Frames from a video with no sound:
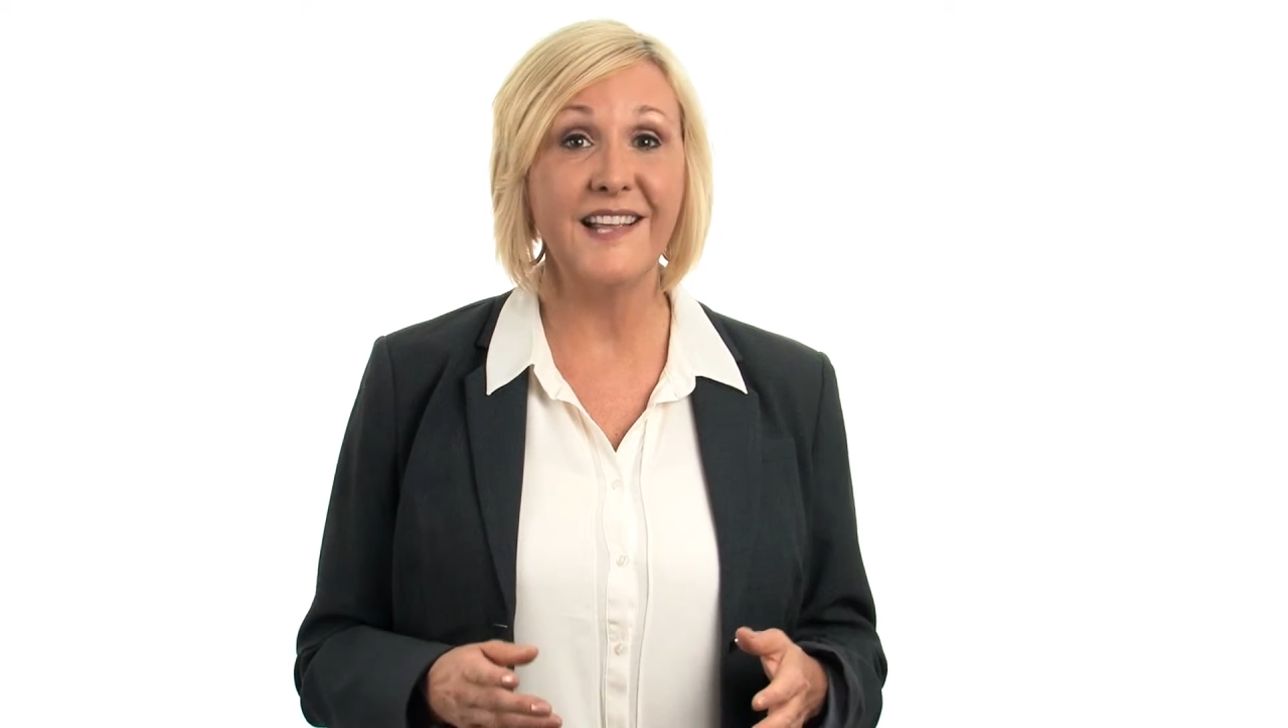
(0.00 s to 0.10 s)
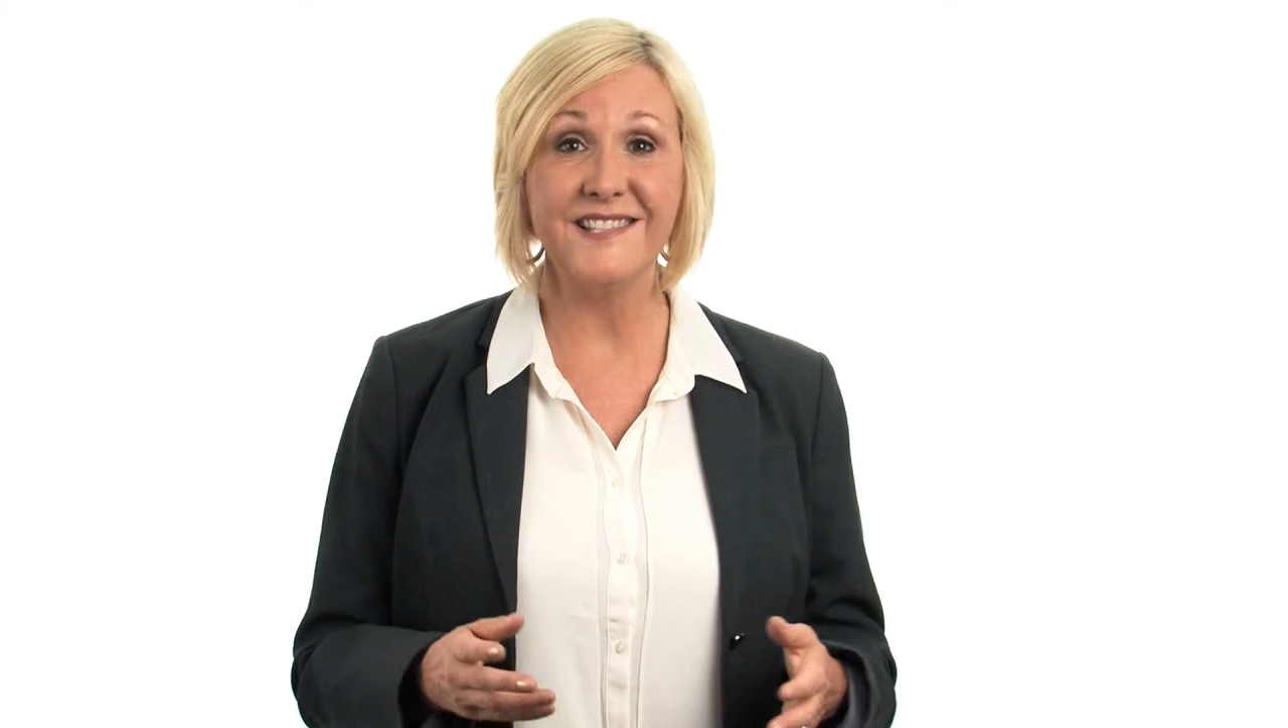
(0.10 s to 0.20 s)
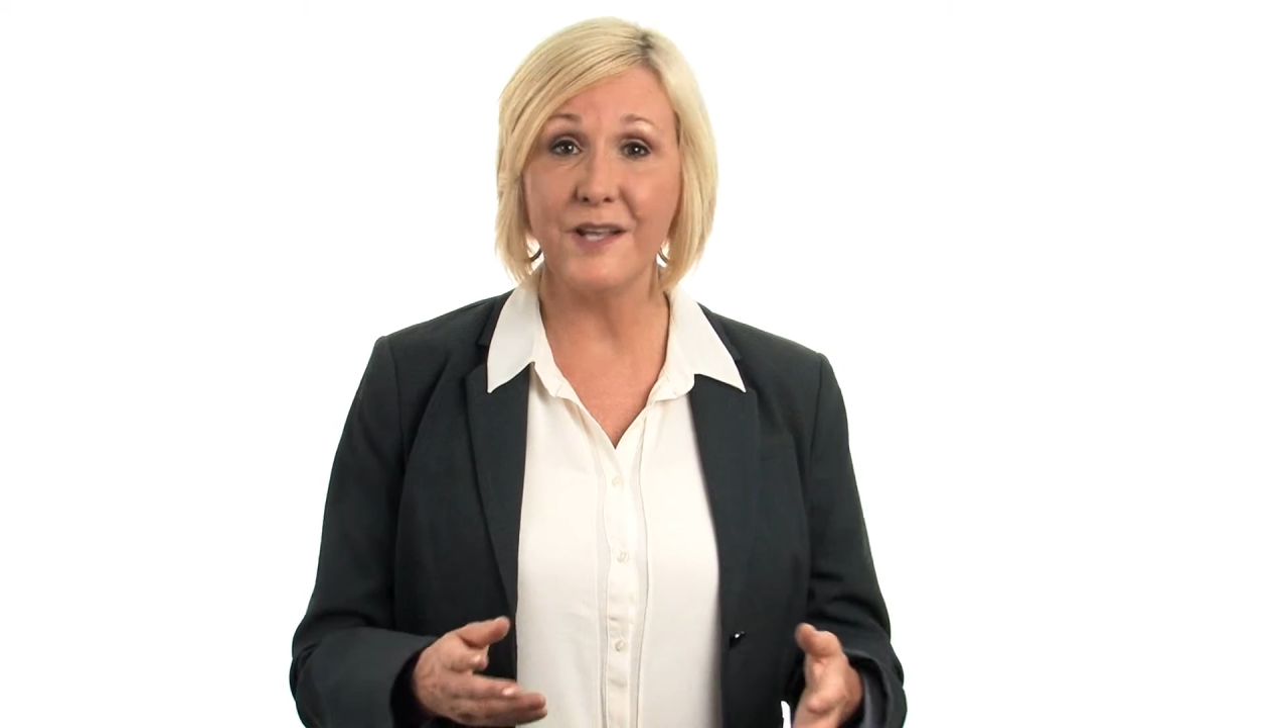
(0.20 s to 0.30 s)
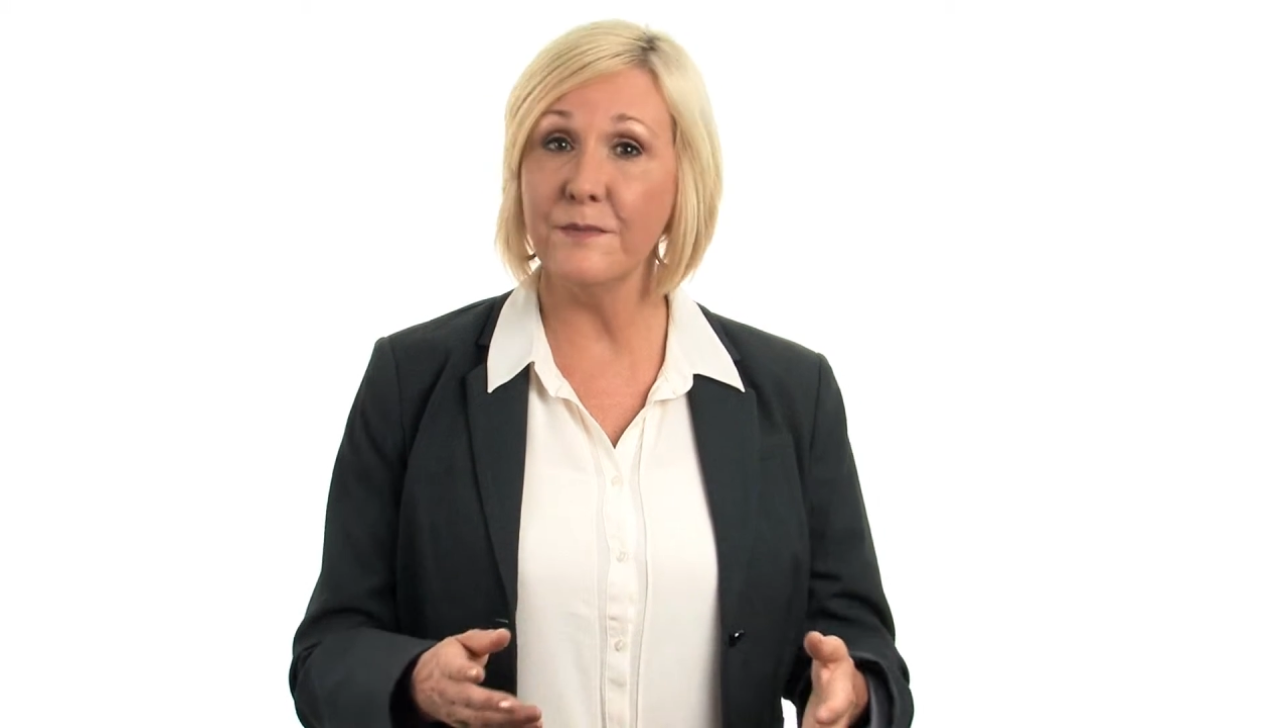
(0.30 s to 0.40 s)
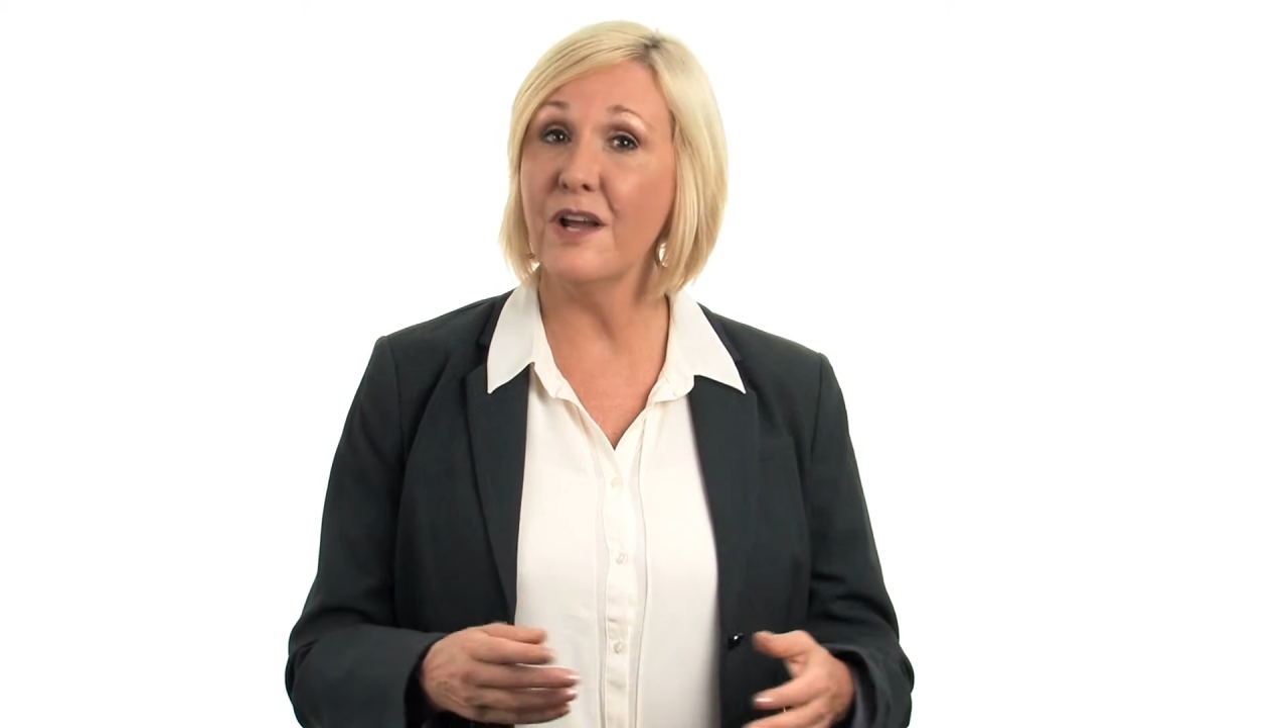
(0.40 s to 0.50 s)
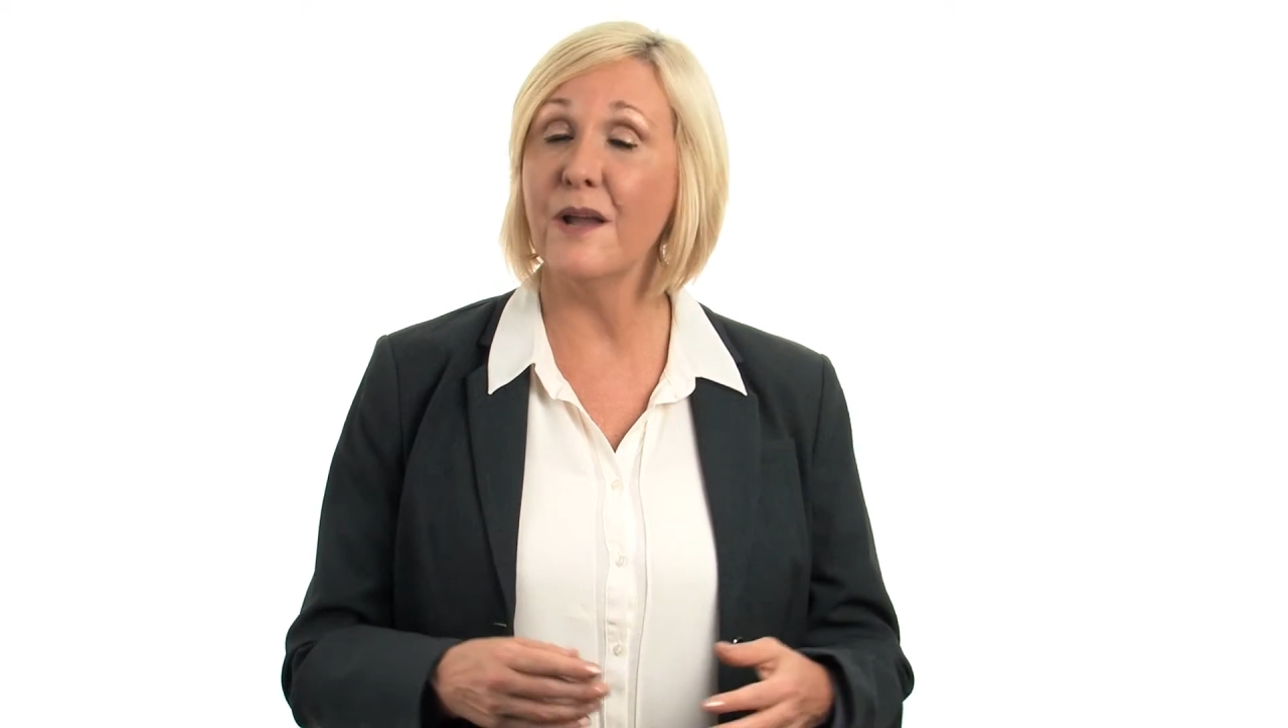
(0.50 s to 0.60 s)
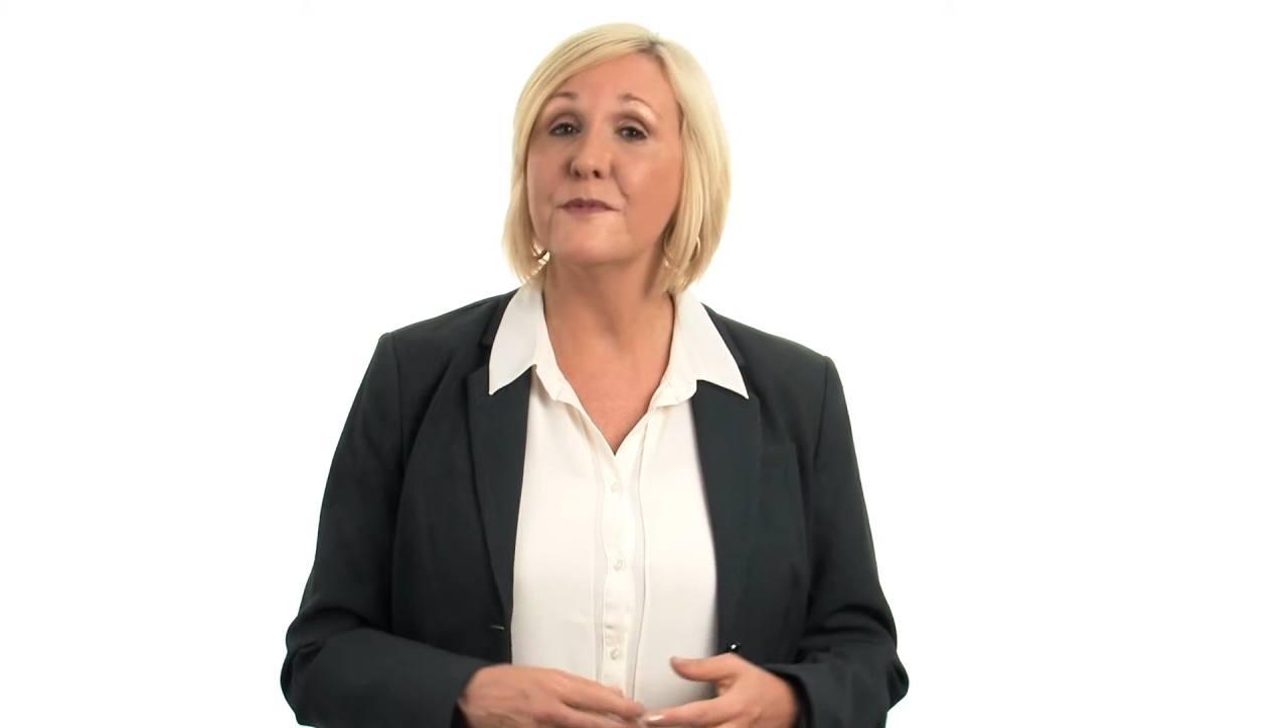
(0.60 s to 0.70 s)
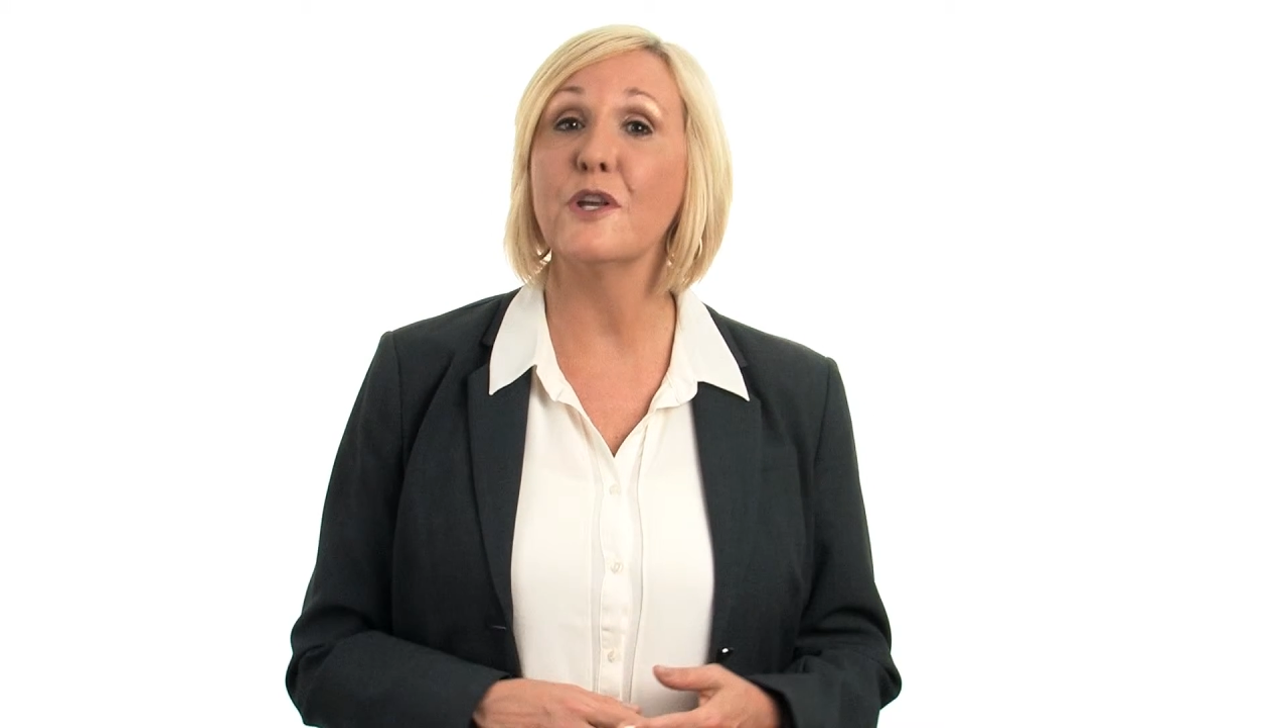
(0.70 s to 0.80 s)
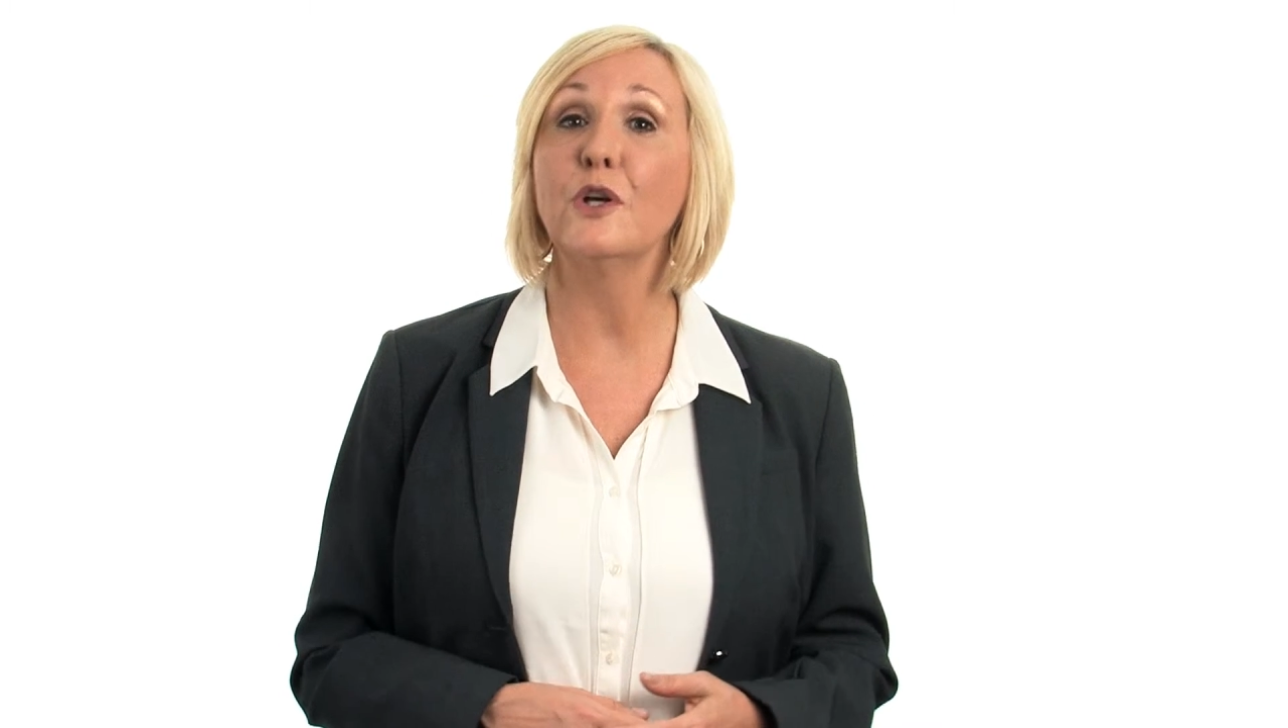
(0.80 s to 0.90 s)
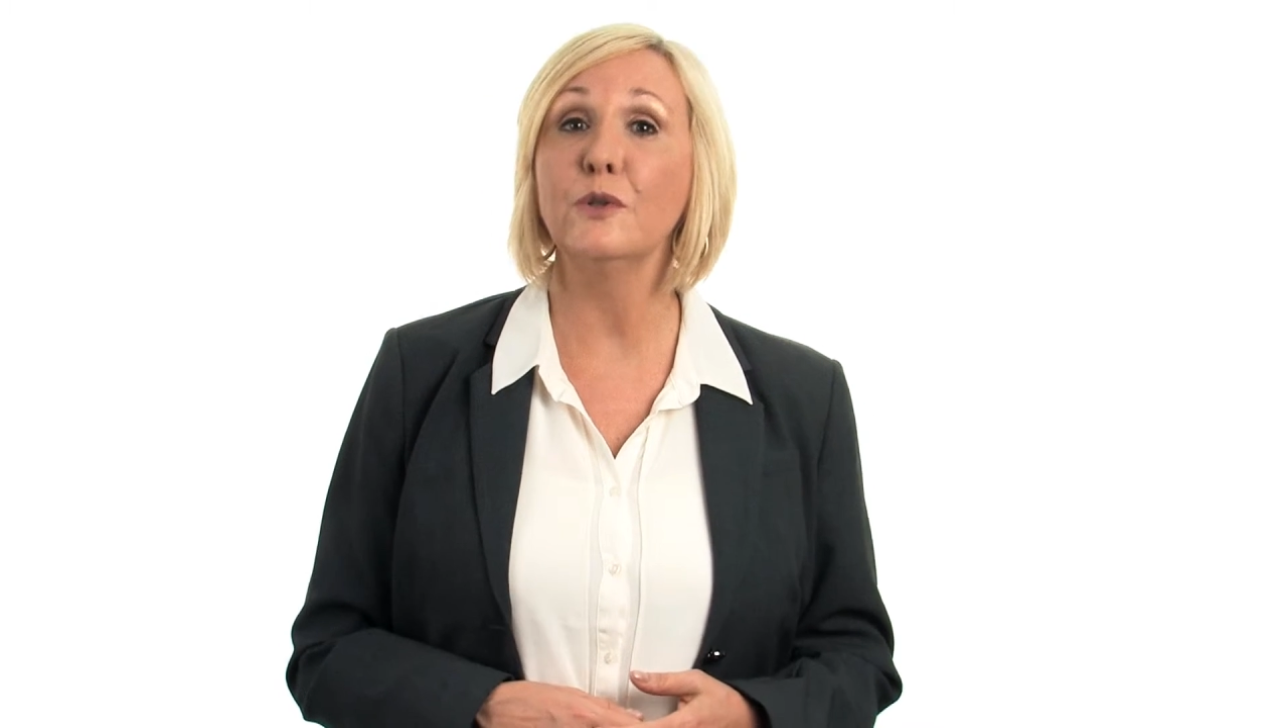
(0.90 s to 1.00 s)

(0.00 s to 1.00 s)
and sometimes